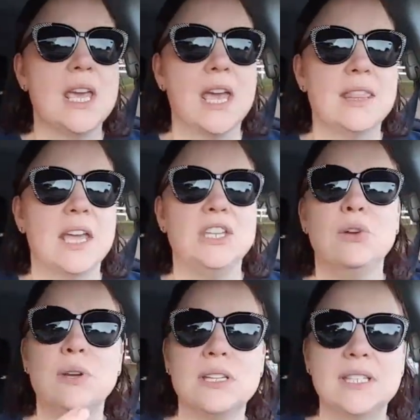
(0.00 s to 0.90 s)
and that
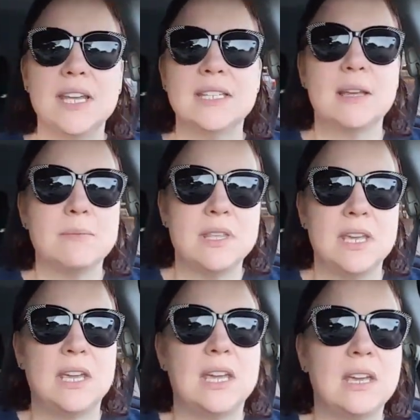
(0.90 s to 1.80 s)
you can say
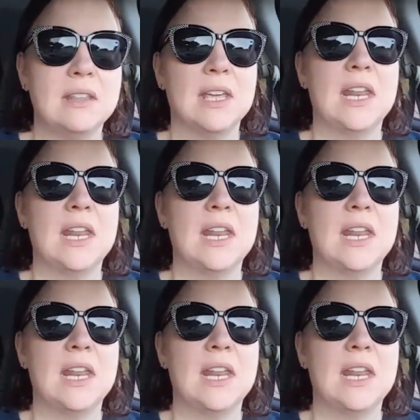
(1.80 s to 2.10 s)
something